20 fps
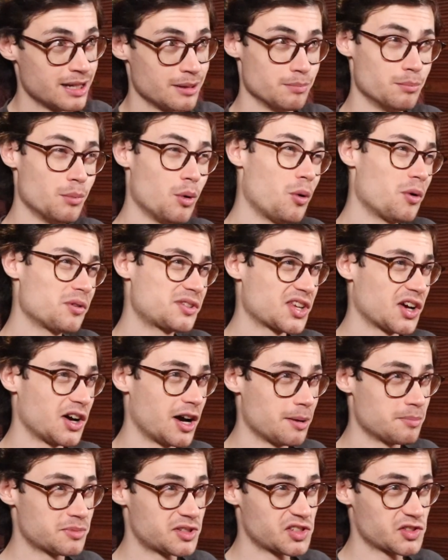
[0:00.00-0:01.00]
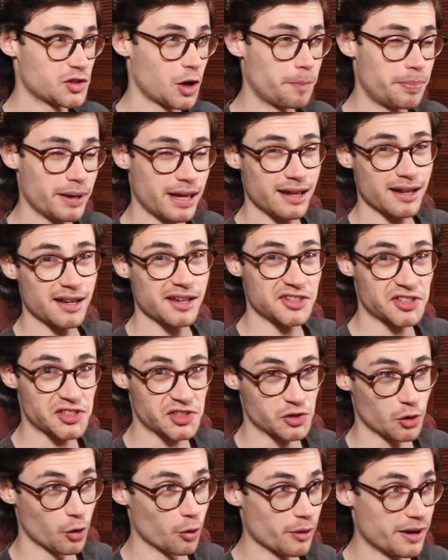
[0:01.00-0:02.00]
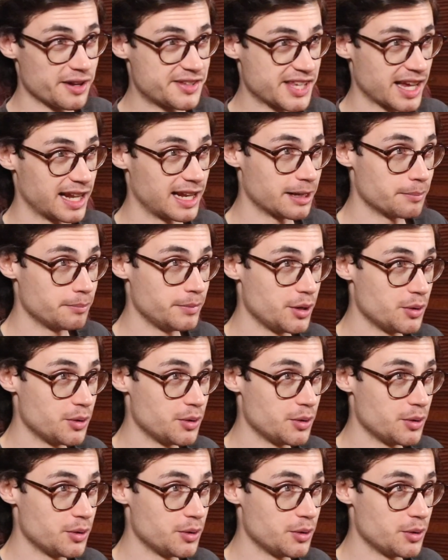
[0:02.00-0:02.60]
more time-stopping storytelling